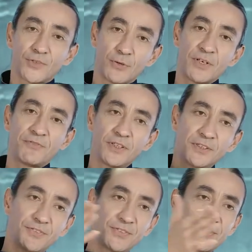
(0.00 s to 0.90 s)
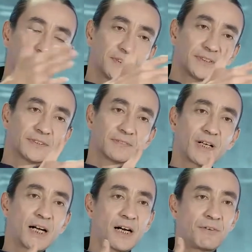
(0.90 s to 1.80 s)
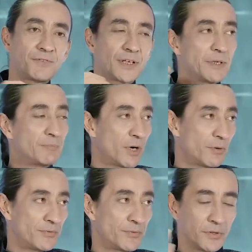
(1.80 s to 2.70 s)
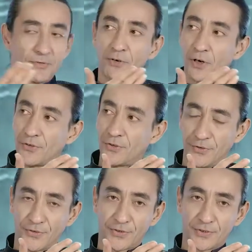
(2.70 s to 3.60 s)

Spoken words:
The rivers are very powerful forces.